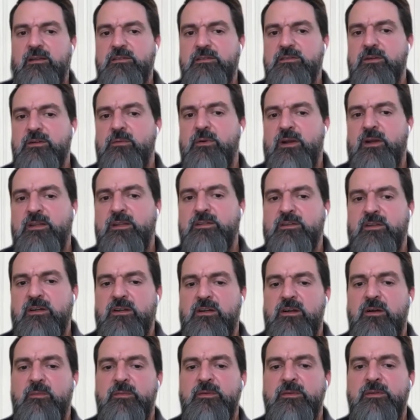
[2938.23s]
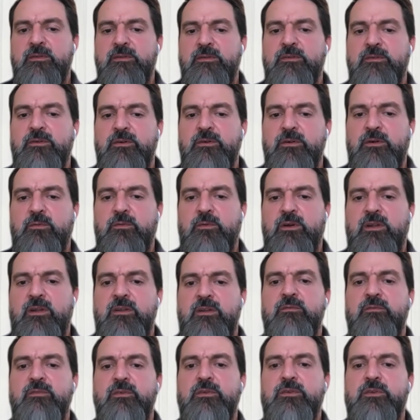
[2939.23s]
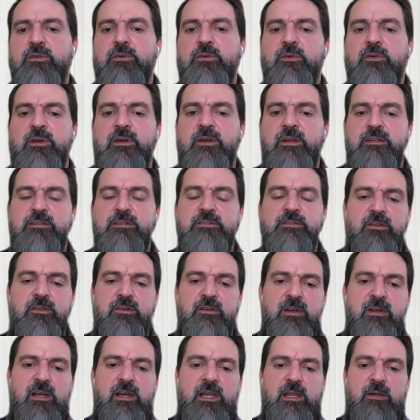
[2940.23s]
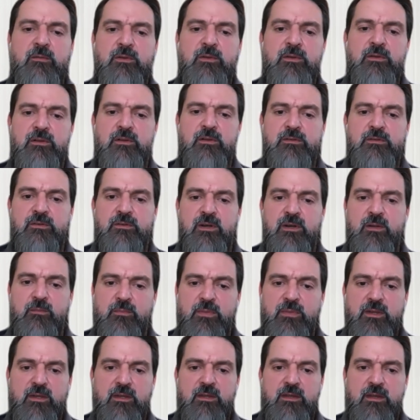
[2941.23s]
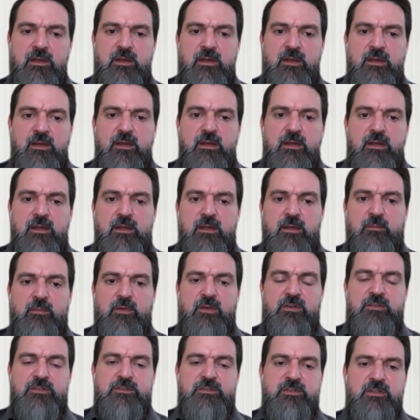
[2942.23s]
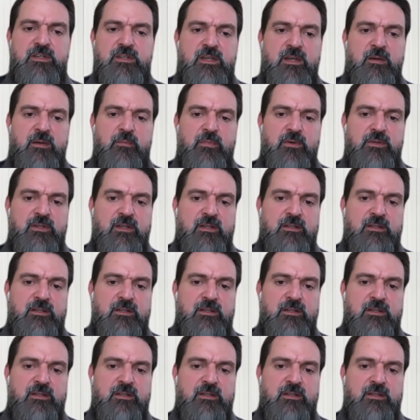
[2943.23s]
someone is going to come in the door working for you and is not going to leave with all your IP and because you didn't protect